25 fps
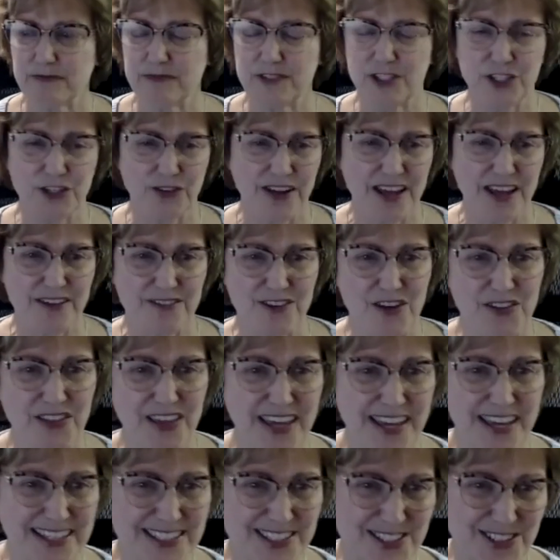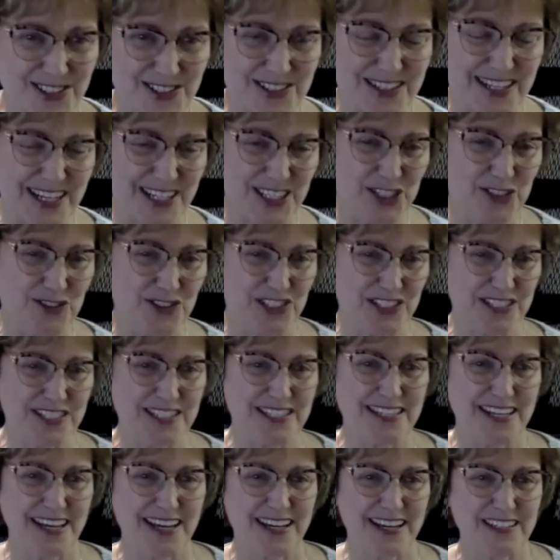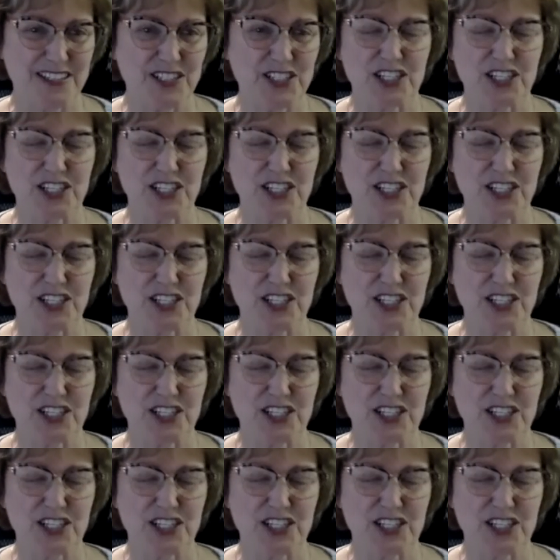don't have all the answers, like you just said.